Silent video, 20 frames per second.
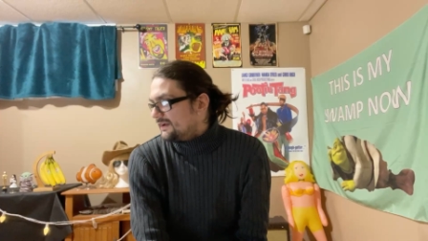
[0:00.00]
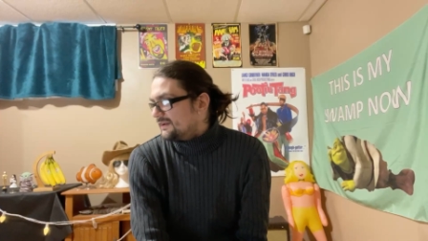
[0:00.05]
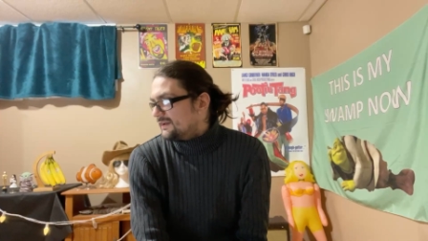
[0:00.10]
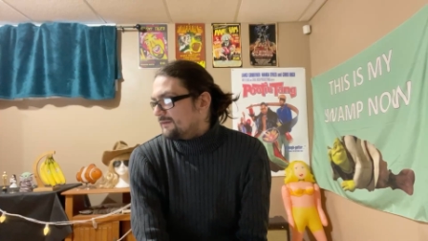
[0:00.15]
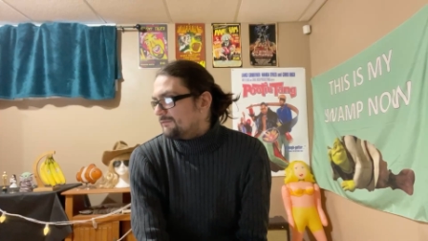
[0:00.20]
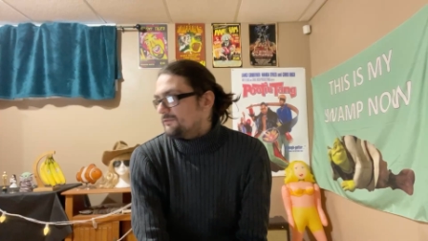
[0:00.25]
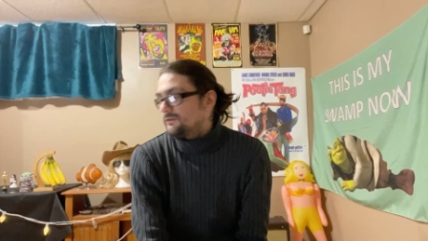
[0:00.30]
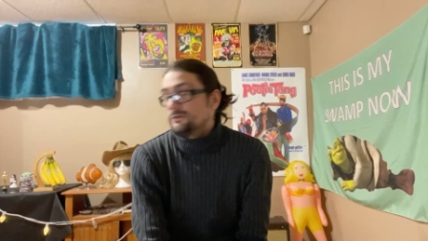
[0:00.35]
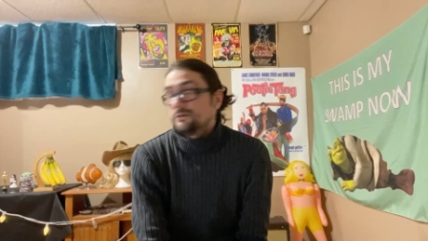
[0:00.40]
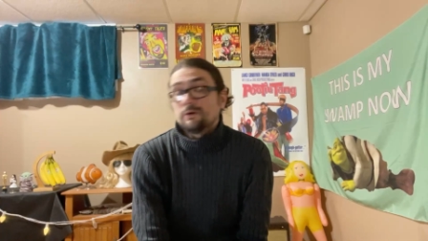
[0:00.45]

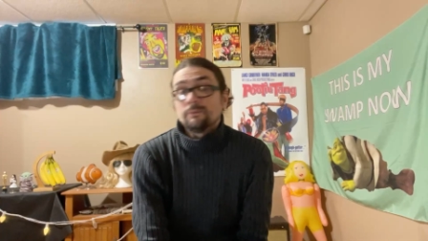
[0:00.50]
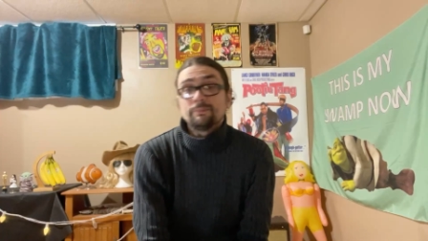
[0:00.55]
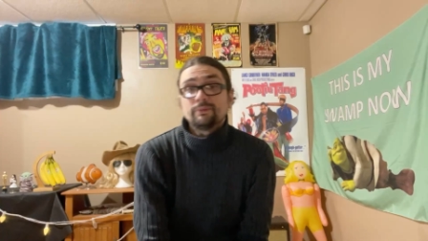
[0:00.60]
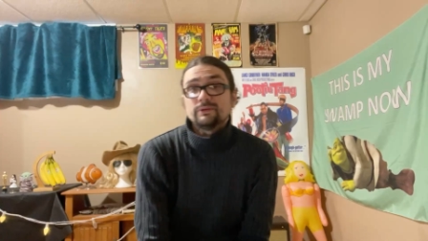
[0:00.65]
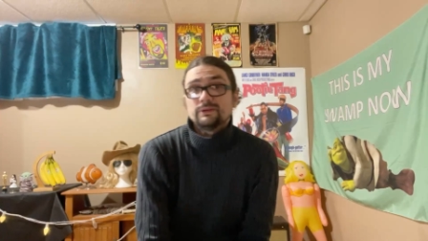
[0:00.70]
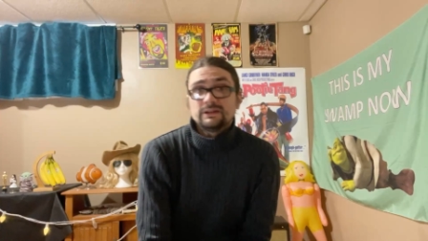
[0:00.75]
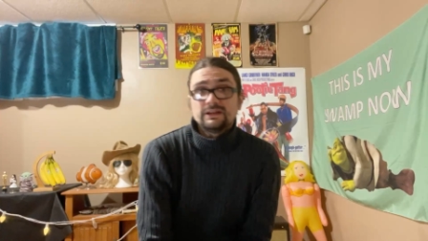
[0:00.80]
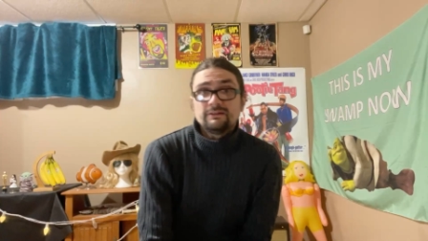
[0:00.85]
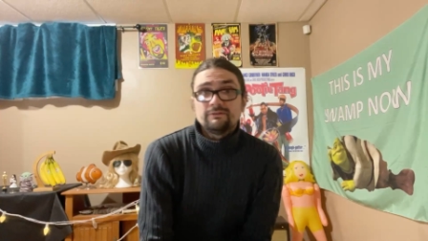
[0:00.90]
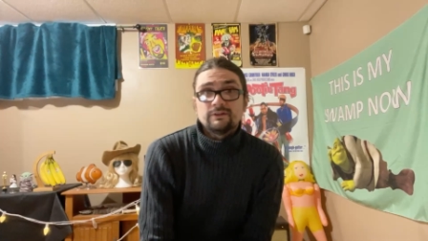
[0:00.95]
if you don't
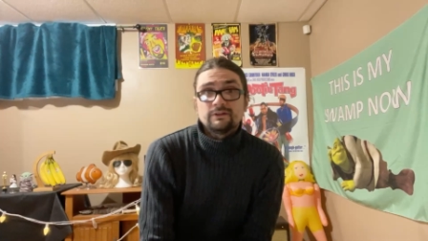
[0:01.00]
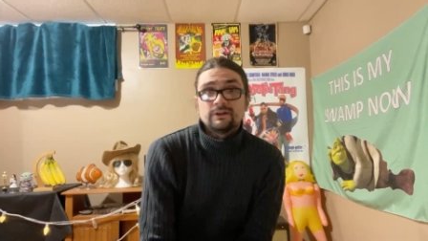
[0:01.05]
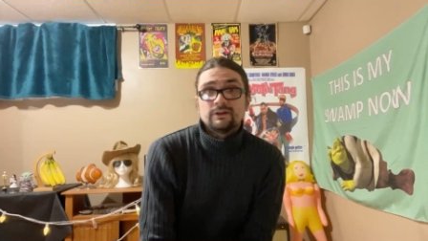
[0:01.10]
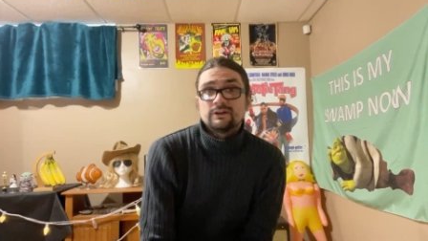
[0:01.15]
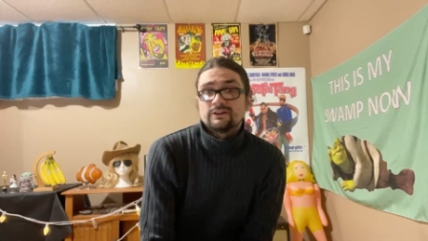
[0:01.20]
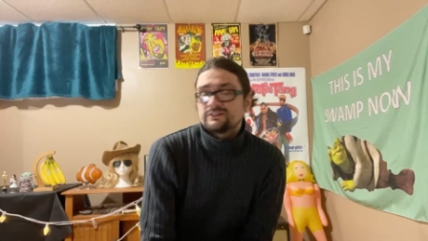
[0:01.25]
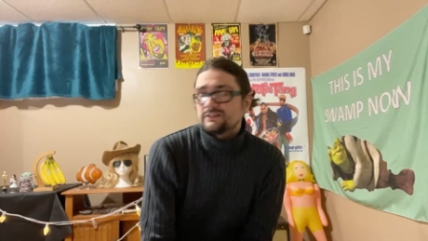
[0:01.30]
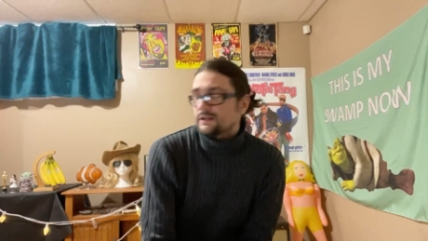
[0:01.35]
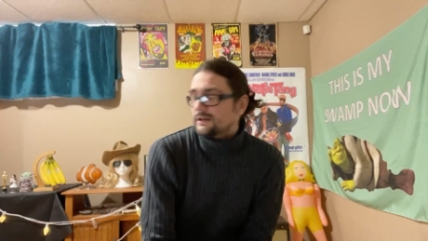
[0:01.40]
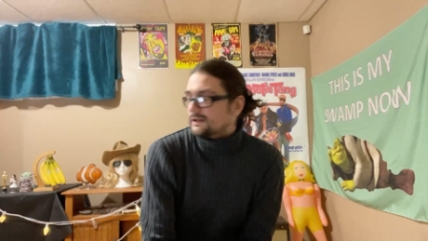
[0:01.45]
believe it, then
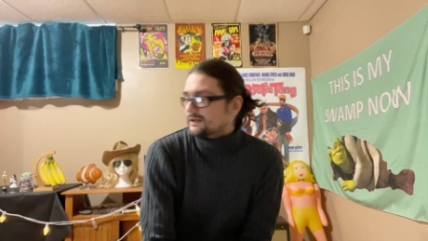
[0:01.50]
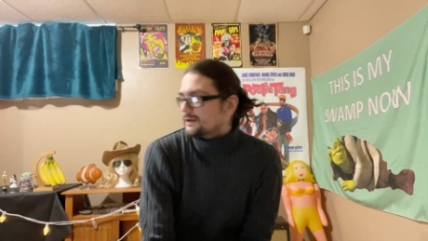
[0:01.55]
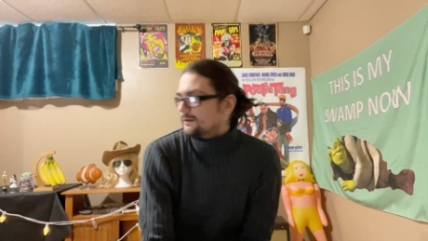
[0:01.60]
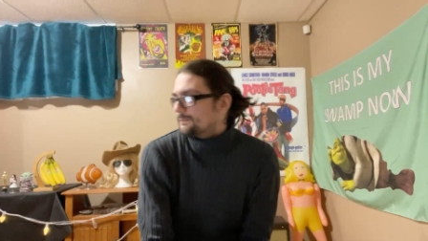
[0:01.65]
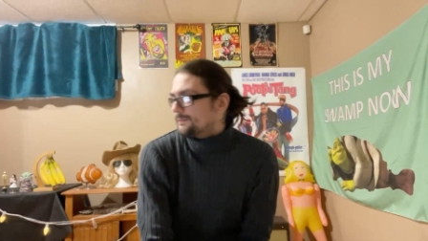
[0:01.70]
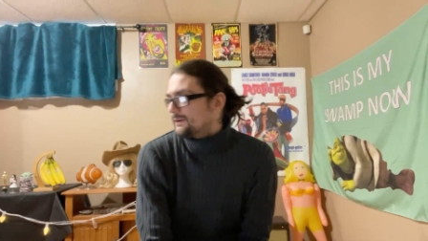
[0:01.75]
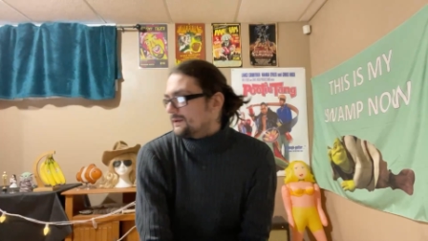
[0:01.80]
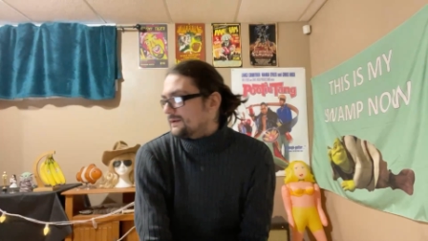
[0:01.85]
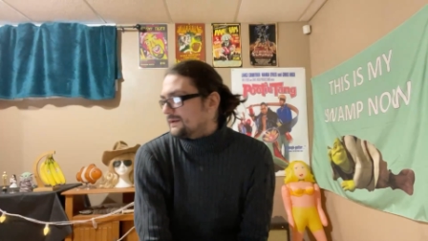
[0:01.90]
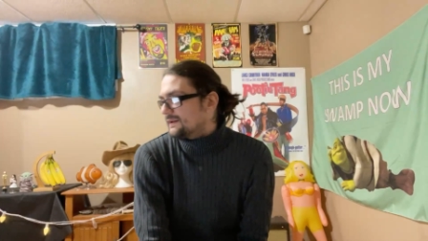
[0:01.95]
it's not good.
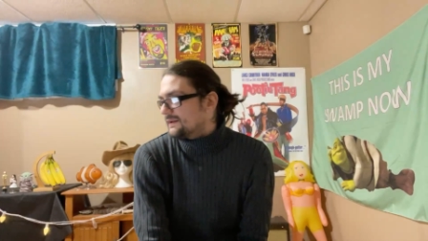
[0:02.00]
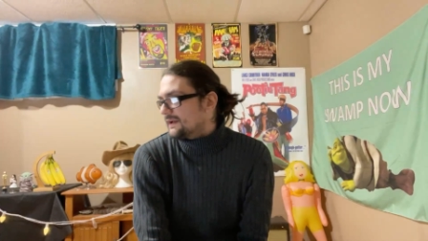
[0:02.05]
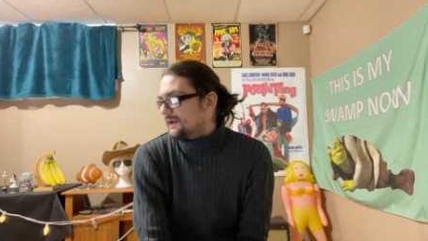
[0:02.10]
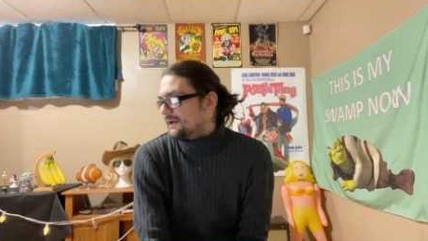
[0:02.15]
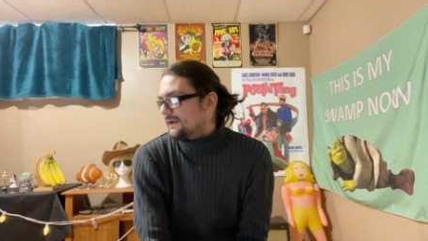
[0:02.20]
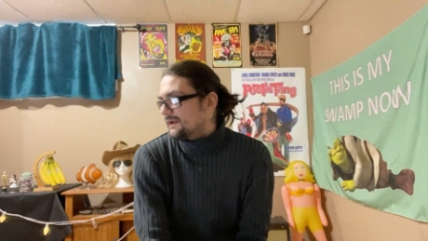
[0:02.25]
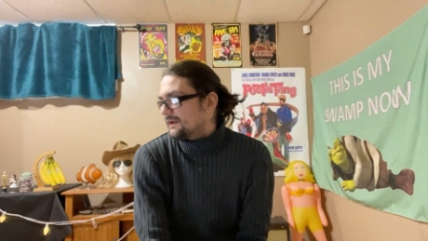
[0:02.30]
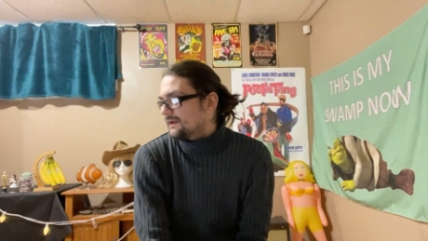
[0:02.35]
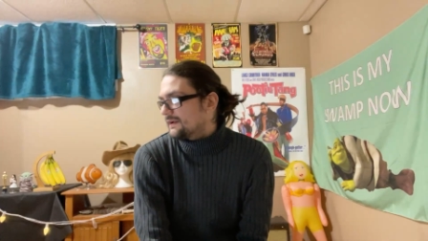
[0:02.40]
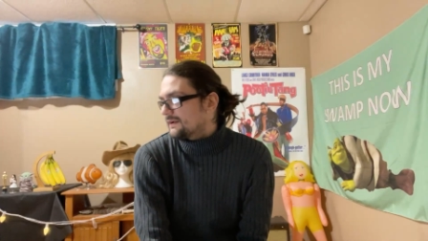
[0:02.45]
But
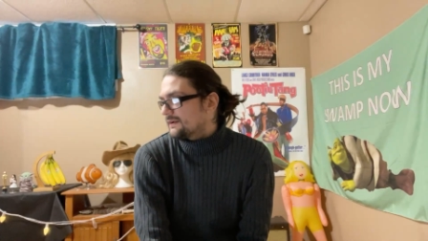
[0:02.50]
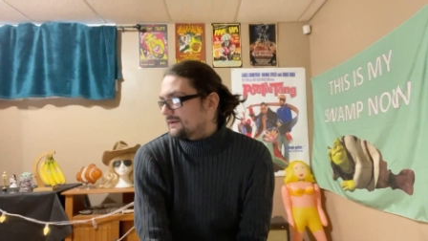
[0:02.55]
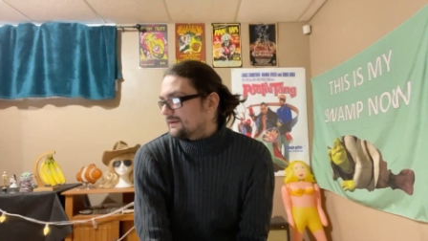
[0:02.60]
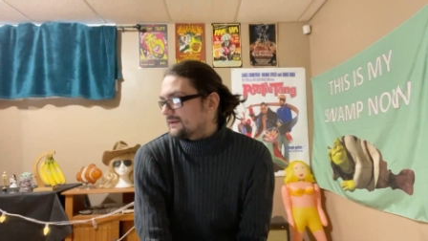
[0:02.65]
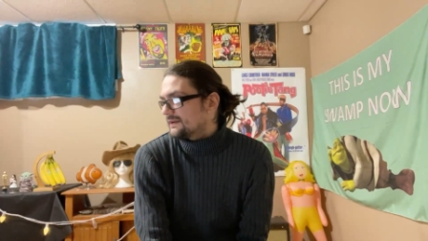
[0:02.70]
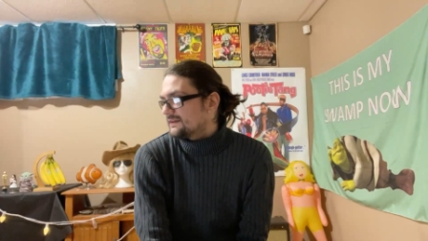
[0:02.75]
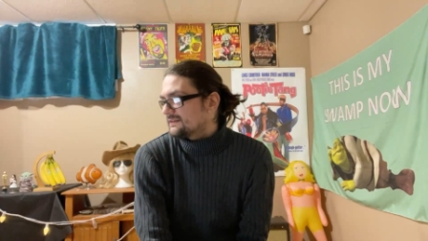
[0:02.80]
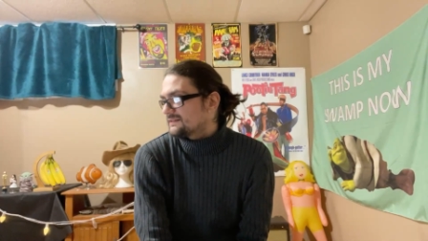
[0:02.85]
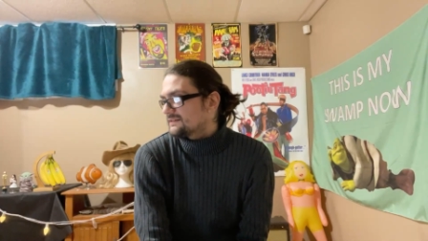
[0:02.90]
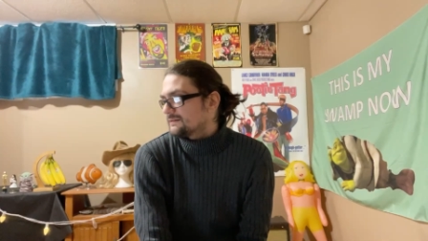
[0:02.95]

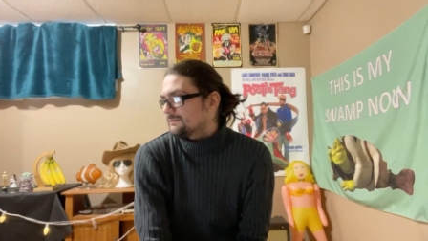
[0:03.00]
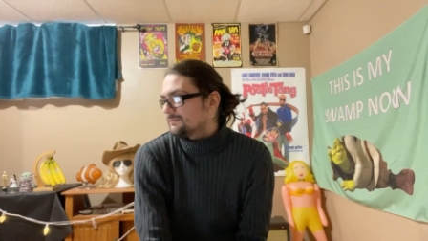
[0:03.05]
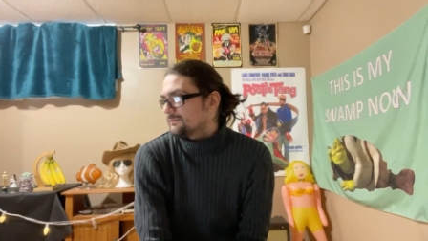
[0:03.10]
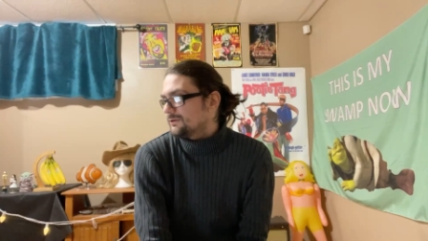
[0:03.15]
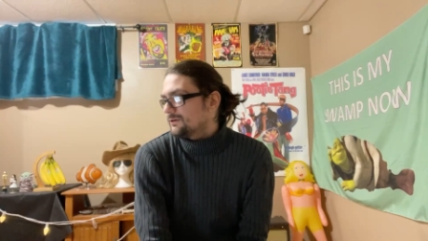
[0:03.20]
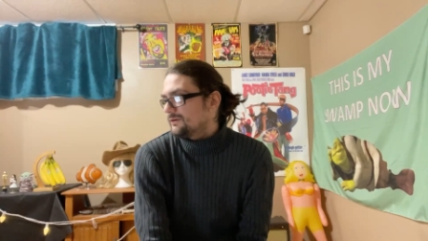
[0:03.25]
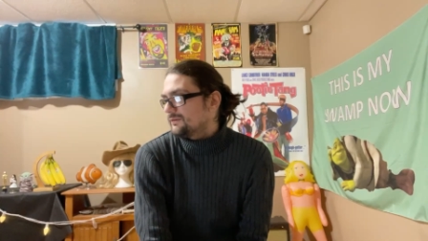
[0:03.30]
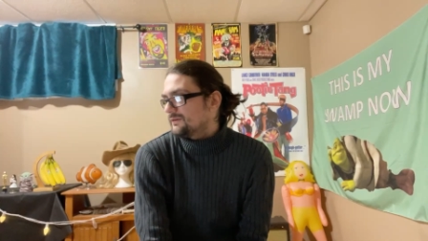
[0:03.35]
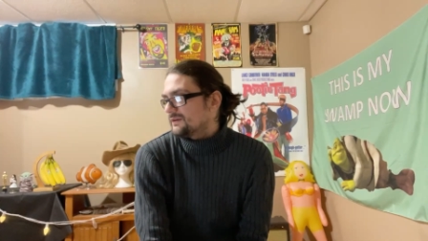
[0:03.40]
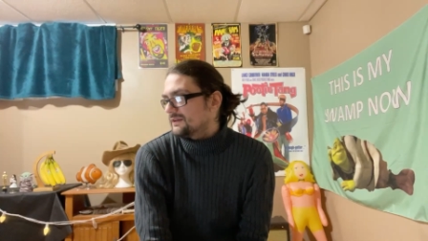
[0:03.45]
it's a
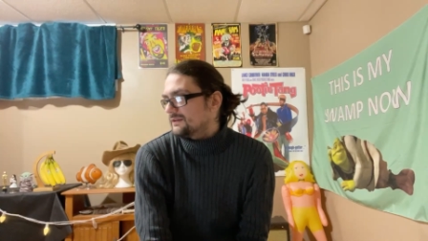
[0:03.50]
movie.